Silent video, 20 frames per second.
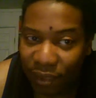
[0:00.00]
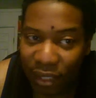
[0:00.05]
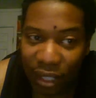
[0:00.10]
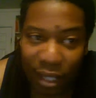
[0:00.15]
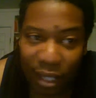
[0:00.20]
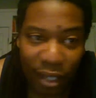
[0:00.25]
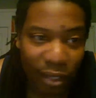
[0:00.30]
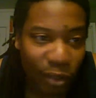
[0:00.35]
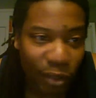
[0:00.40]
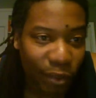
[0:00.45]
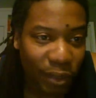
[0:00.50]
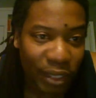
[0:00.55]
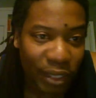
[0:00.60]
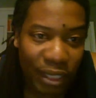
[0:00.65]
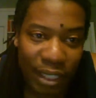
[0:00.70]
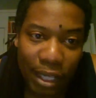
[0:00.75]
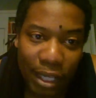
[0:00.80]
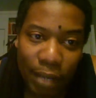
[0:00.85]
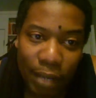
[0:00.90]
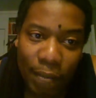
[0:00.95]
know what to
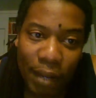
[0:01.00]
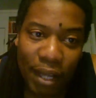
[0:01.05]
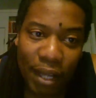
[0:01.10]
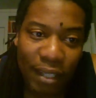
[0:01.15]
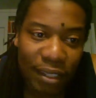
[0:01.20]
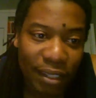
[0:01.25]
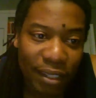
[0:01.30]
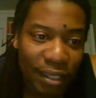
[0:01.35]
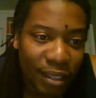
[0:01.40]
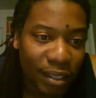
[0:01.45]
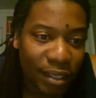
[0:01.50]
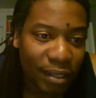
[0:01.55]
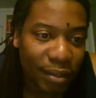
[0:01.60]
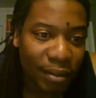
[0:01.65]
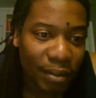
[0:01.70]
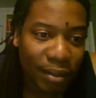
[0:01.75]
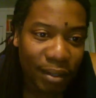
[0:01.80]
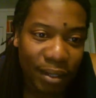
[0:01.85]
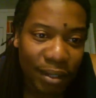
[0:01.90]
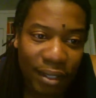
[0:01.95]
say about
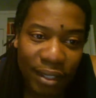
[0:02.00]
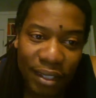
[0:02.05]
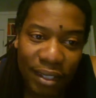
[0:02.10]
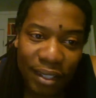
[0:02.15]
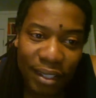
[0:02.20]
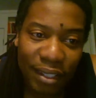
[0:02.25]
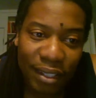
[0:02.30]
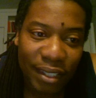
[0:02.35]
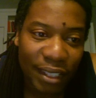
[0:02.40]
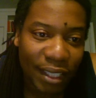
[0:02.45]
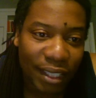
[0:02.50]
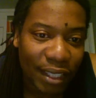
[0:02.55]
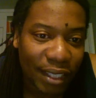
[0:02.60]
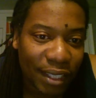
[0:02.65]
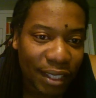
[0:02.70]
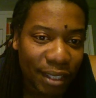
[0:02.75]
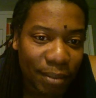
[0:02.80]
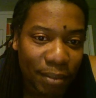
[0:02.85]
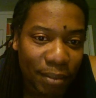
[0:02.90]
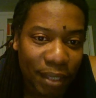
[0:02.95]

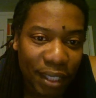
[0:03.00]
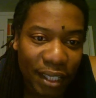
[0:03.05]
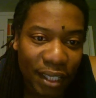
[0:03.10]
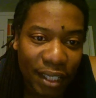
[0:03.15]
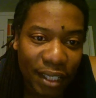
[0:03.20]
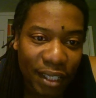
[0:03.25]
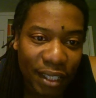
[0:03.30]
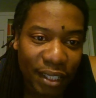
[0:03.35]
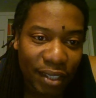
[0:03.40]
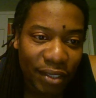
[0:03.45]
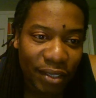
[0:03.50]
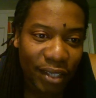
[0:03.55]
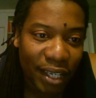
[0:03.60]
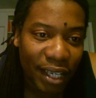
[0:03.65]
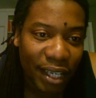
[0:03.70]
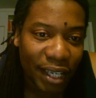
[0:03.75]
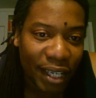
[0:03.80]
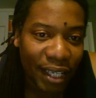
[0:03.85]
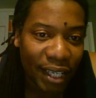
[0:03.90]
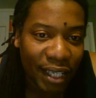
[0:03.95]
D's, man. You
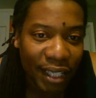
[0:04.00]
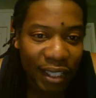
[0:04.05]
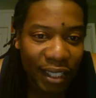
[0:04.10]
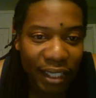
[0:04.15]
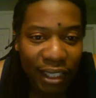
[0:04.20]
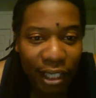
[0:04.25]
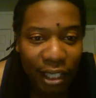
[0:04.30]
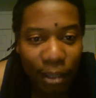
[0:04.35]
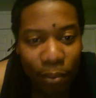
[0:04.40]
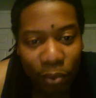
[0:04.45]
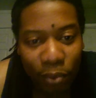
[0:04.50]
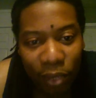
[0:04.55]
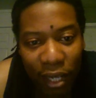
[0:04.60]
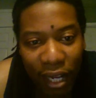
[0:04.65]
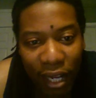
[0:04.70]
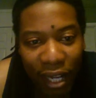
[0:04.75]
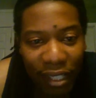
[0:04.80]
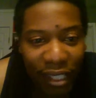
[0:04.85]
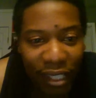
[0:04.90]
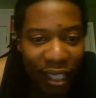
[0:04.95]
had a couple
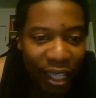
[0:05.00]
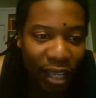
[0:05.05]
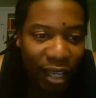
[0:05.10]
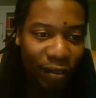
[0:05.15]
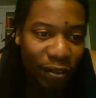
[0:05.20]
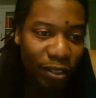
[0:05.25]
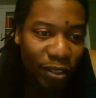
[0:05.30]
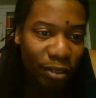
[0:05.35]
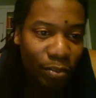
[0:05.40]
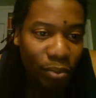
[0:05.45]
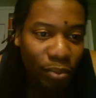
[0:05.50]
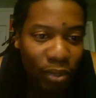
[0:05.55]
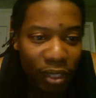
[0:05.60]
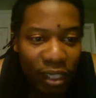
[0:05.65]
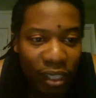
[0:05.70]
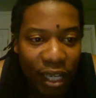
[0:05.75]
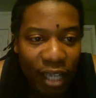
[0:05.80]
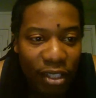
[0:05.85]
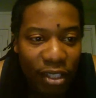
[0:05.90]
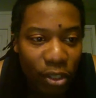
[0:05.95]
guys that gave you some pretty
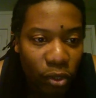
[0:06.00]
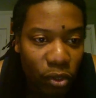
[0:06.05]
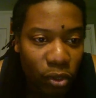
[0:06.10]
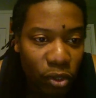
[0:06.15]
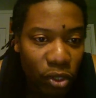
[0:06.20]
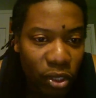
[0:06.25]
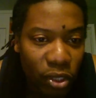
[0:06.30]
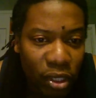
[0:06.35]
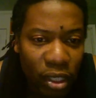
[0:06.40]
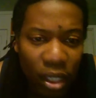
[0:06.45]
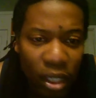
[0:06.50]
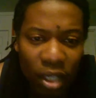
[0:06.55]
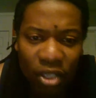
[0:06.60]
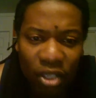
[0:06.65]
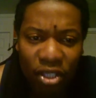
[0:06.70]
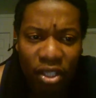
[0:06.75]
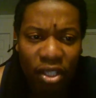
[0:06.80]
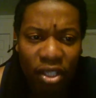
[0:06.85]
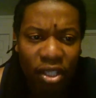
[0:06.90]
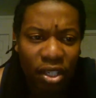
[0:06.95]
nice scores.
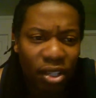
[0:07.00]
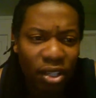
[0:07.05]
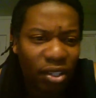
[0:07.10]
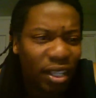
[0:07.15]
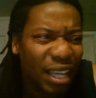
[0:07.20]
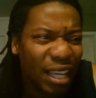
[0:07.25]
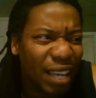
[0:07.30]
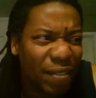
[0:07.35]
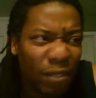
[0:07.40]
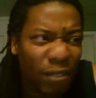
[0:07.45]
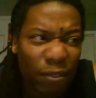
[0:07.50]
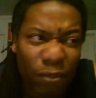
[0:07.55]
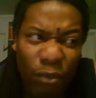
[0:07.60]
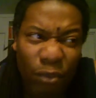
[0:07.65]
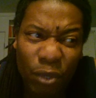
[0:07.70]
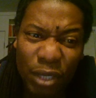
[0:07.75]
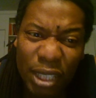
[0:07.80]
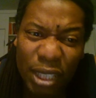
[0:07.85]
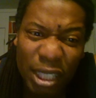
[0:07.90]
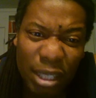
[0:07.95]
Your kicker gave you
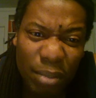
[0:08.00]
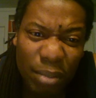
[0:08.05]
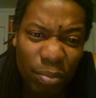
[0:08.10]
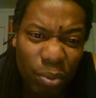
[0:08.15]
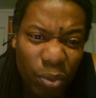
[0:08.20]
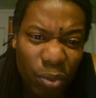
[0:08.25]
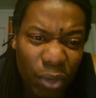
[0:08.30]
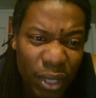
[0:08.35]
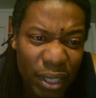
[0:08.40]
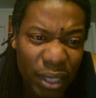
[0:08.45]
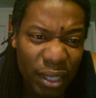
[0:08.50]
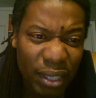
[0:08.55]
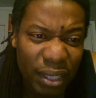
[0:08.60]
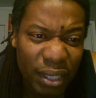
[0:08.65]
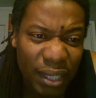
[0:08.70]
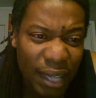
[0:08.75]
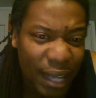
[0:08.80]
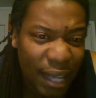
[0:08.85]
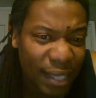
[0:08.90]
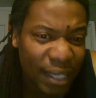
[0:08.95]
14 points.
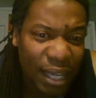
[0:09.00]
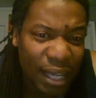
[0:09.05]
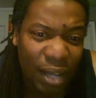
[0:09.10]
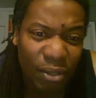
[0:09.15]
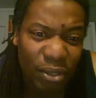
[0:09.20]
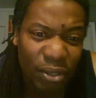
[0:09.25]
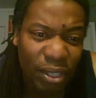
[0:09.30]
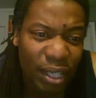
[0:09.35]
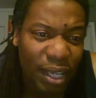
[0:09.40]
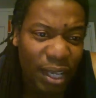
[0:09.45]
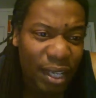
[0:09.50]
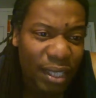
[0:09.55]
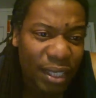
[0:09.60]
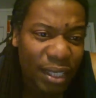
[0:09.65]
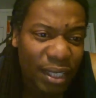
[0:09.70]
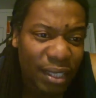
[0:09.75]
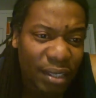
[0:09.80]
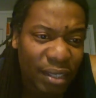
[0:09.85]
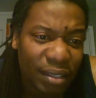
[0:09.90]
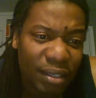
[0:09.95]
That's
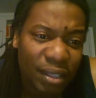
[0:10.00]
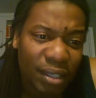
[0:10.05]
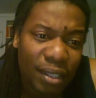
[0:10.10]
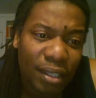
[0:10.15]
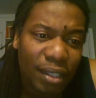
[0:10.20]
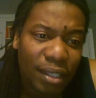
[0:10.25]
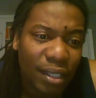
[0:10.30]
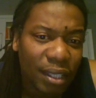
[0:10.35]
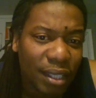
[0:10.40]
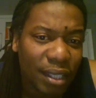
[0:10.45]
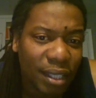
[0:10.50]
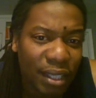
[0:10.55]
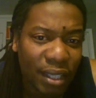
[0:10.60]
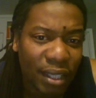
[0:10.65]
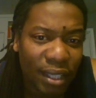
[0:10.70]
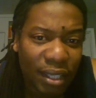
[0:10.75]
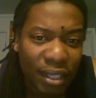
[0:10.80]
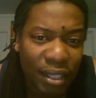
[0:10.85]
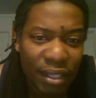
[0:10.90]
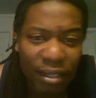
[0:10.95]
outstanding.
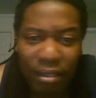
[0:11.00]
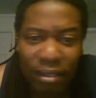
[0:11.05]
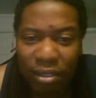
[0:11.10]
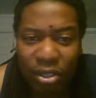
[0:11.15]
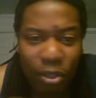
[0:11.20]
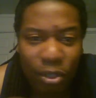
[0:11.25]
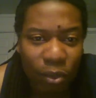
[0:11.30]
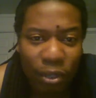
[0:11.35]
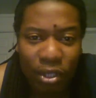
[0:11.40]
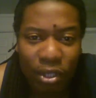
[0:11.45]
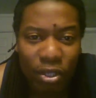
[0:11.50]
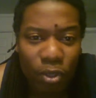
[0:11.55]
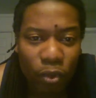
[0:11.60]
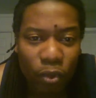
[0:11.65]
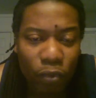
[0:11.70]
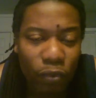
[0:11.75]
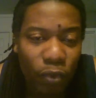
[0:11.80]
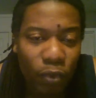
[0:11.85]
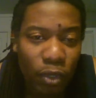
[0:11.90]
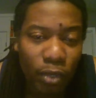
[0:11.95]
And so on and
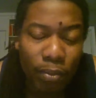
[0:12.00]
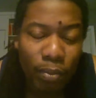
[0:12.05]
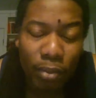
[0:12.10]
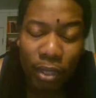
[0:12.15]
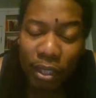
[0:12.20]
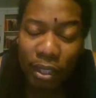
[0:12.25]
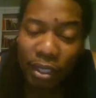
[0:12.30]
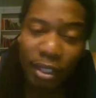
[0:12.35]
so forth. But